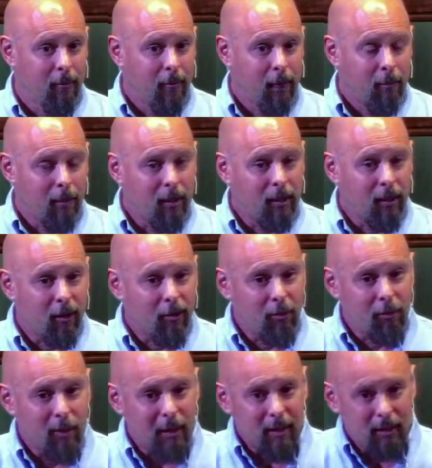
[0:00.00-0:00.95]
Because
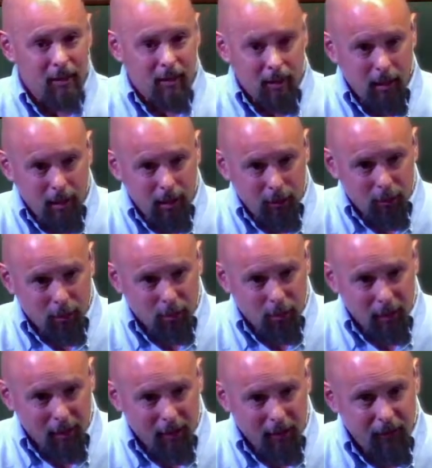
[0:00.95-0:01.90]
by
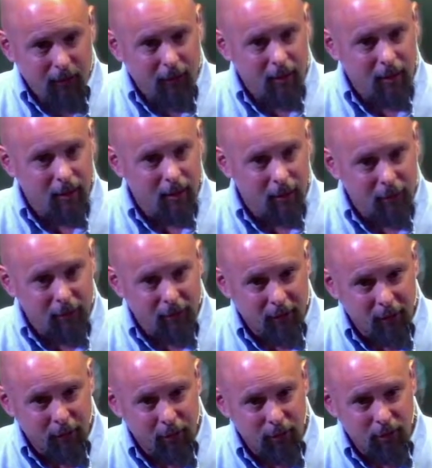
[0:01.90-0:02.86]
decreasing your
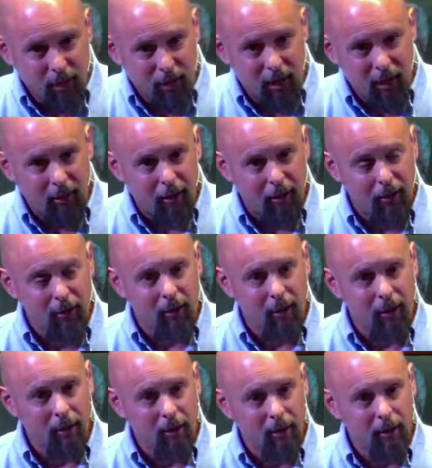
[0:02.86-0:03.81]

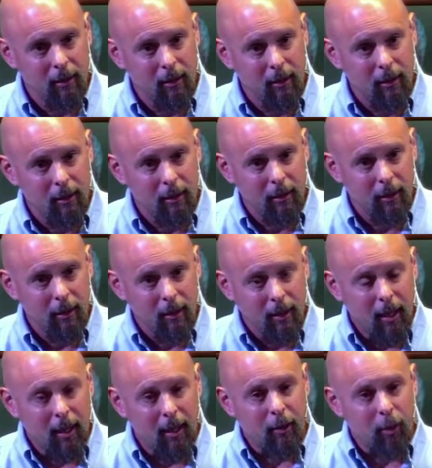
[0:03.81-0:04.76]
self-cherishing
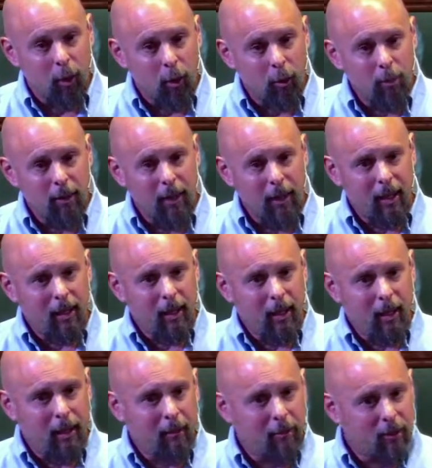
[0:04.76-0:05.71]
and opening
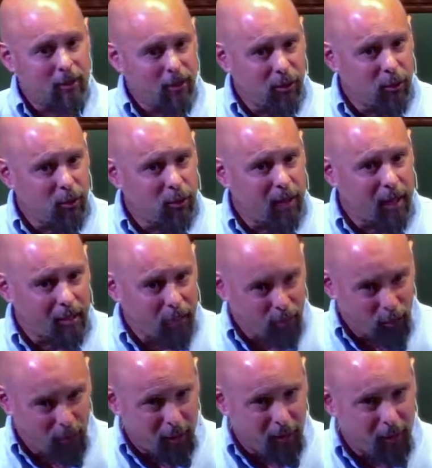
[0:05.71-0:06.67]
up to that
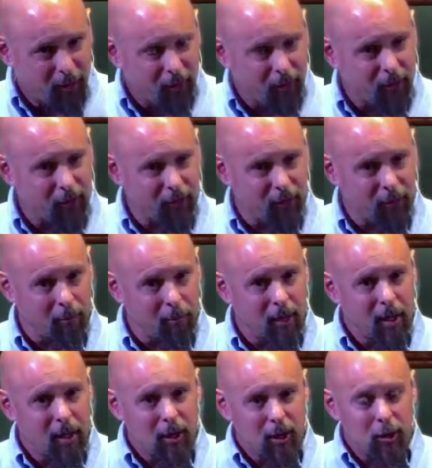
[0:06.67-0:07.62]
criticism,
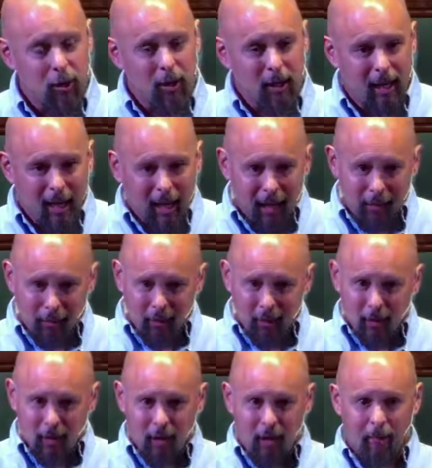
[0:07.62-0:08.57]
you can actually
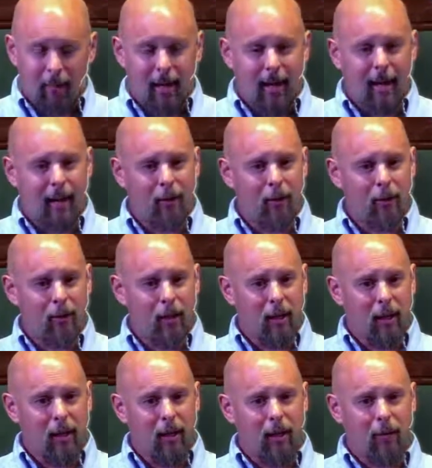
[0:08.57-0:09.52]
come out
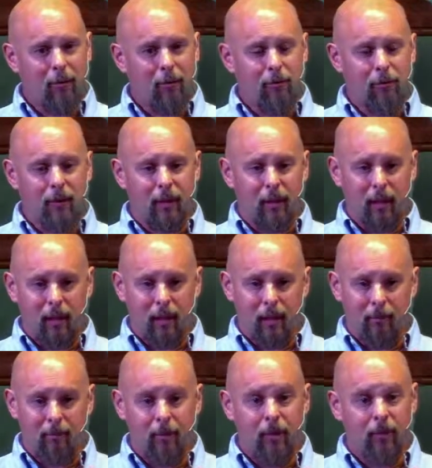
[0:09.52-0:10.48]
of the
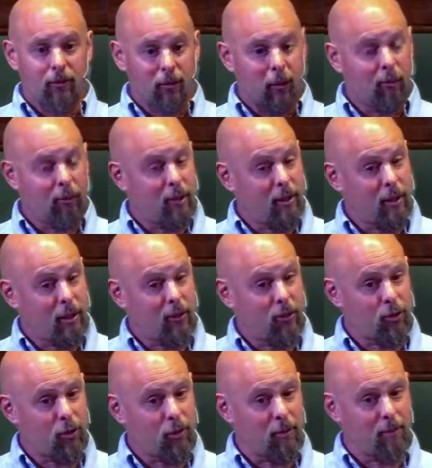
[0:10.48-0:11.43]
self-addiction.